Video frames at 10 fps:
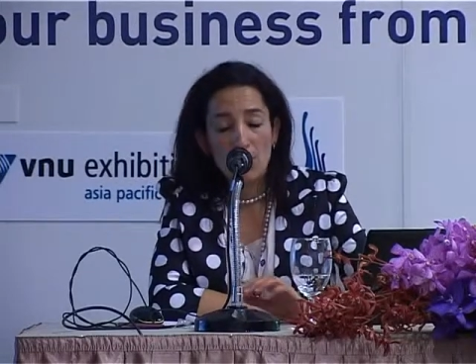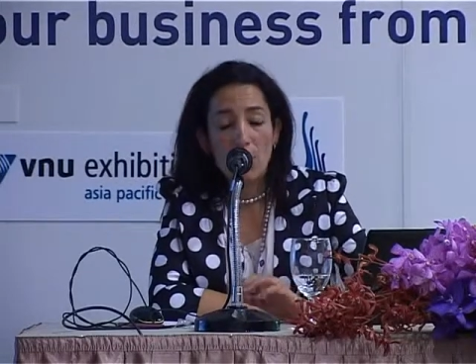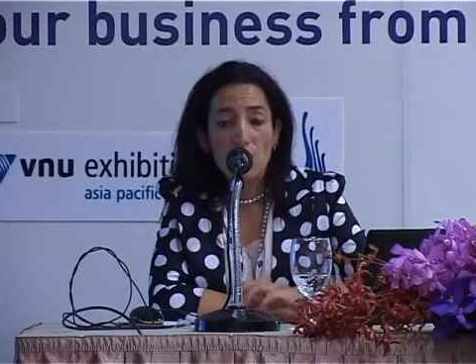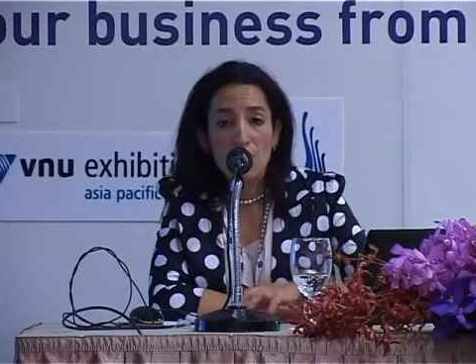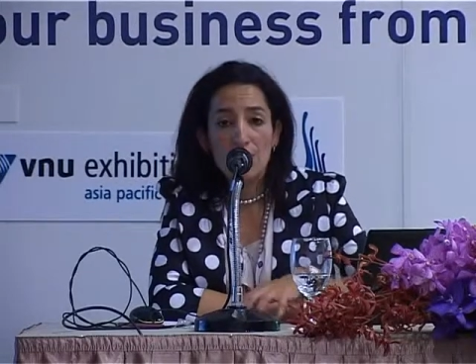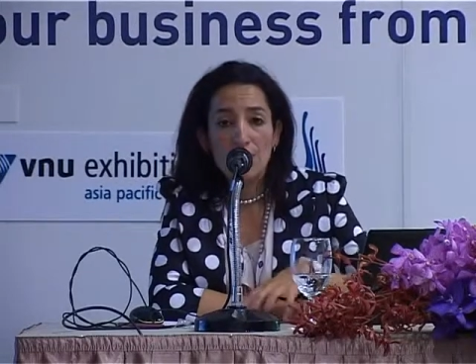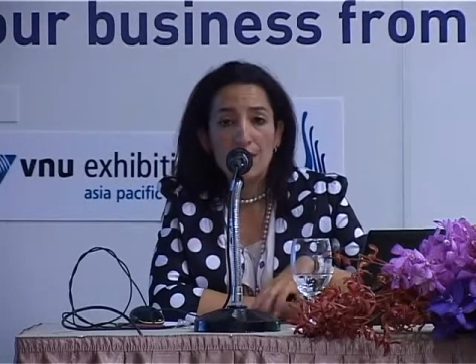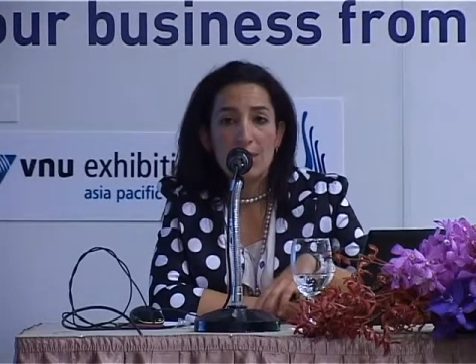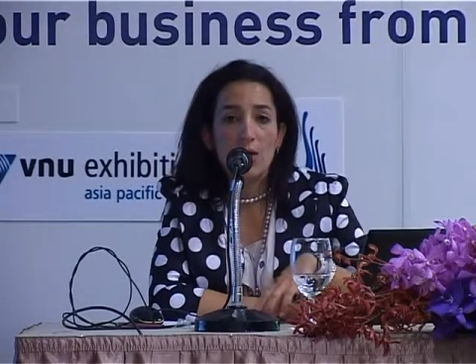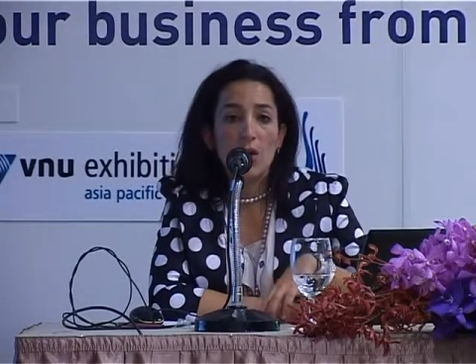All
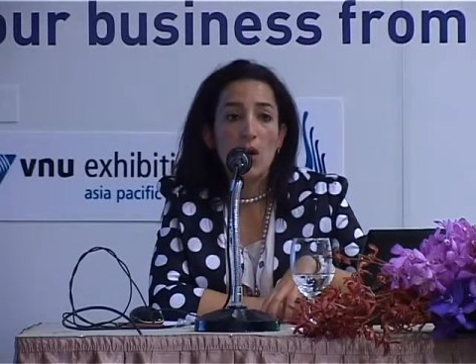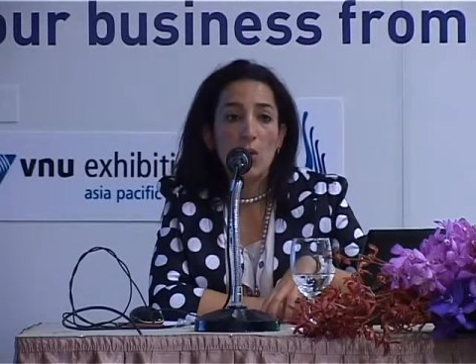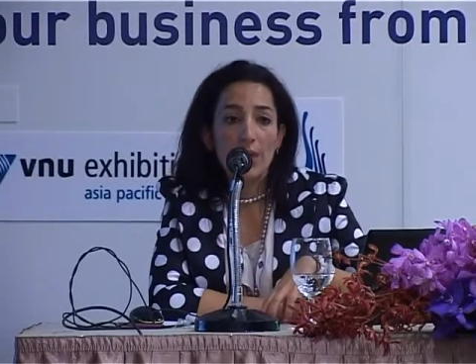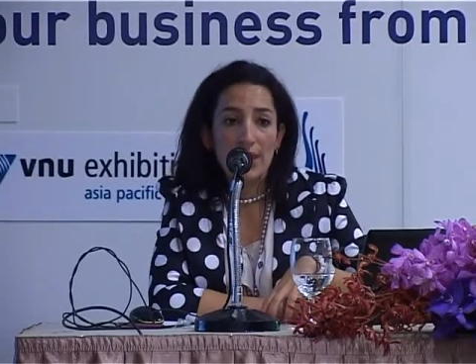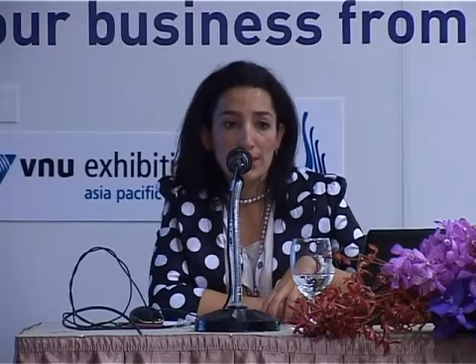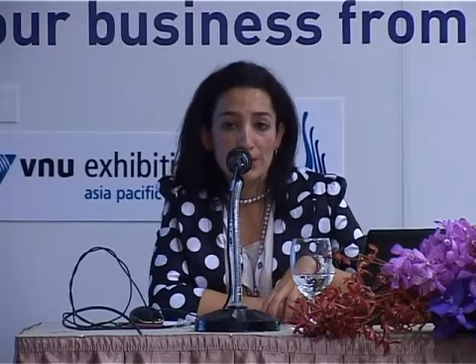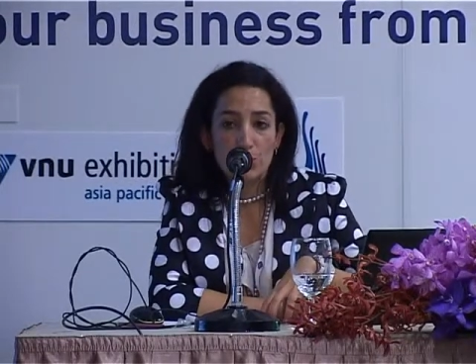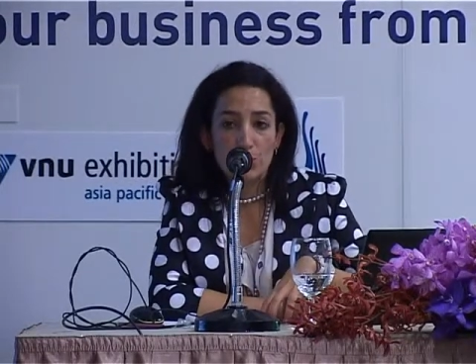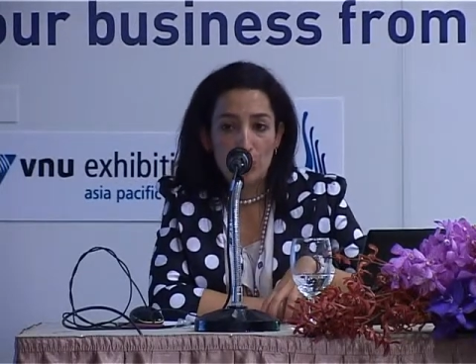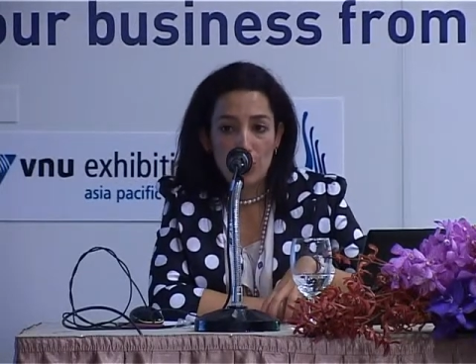the OX
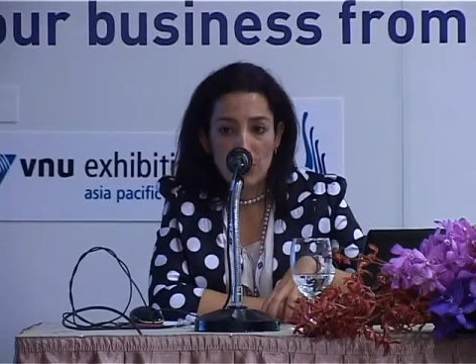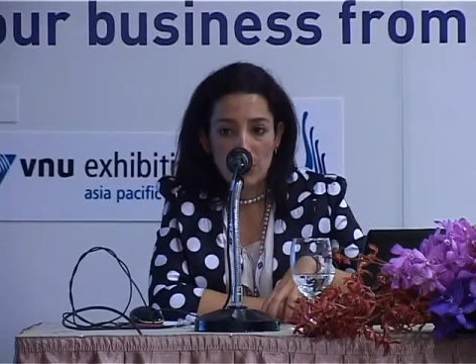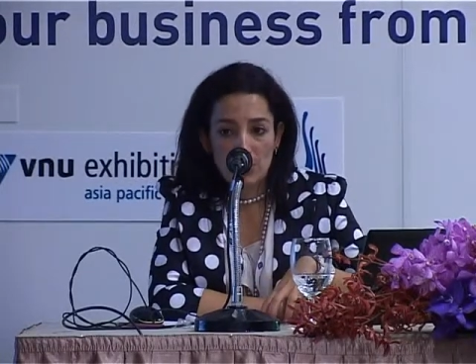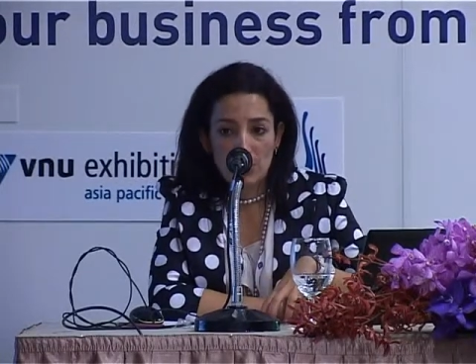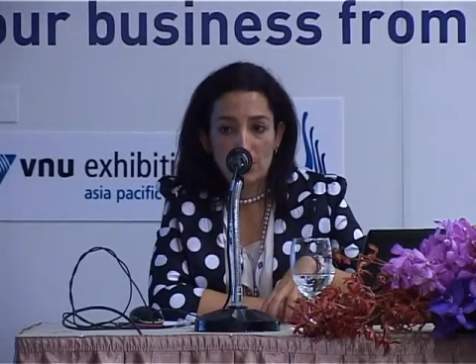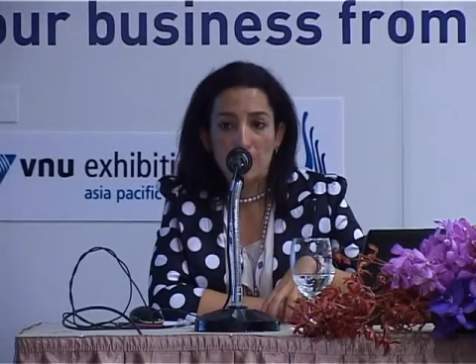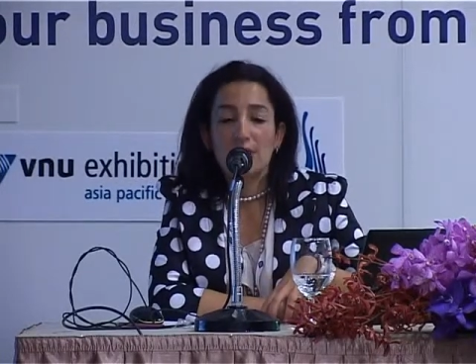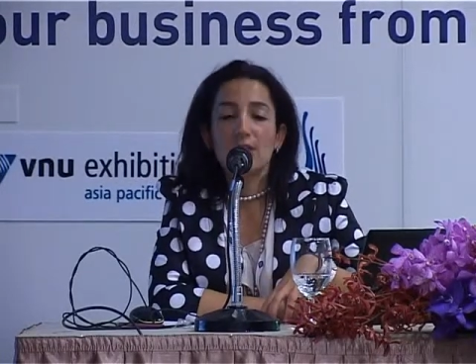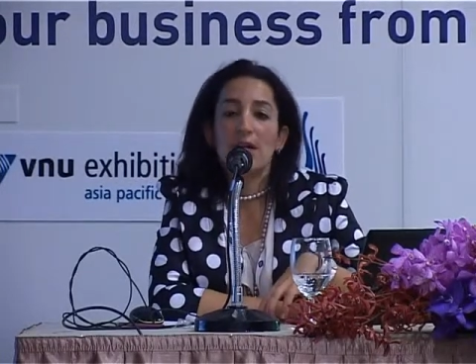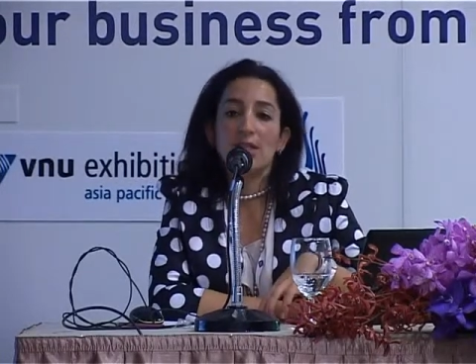products
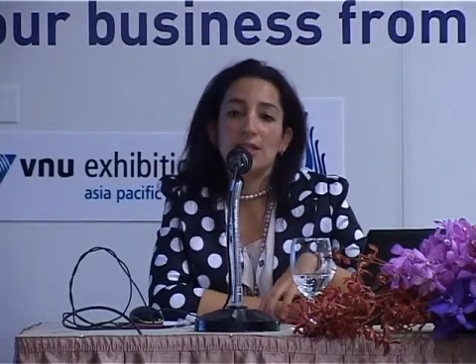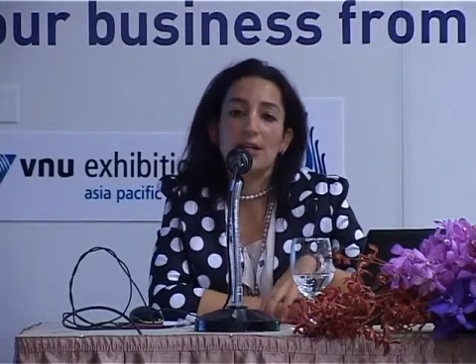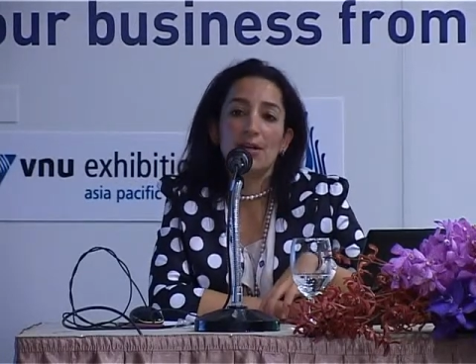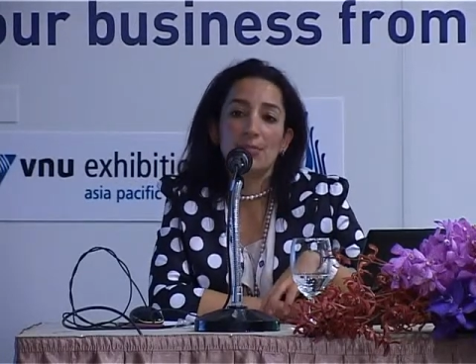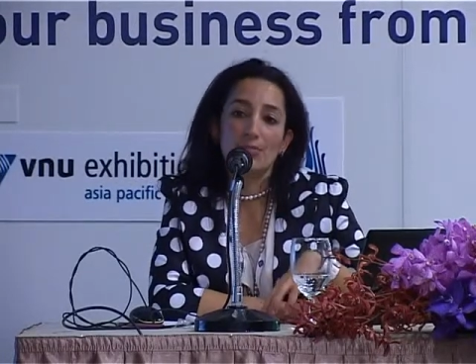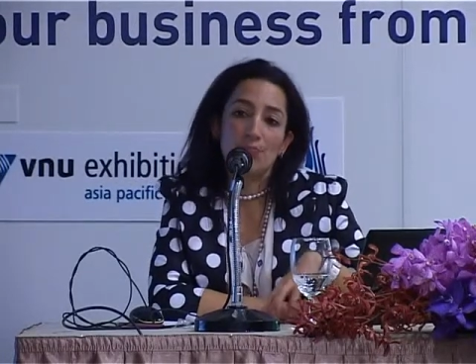that are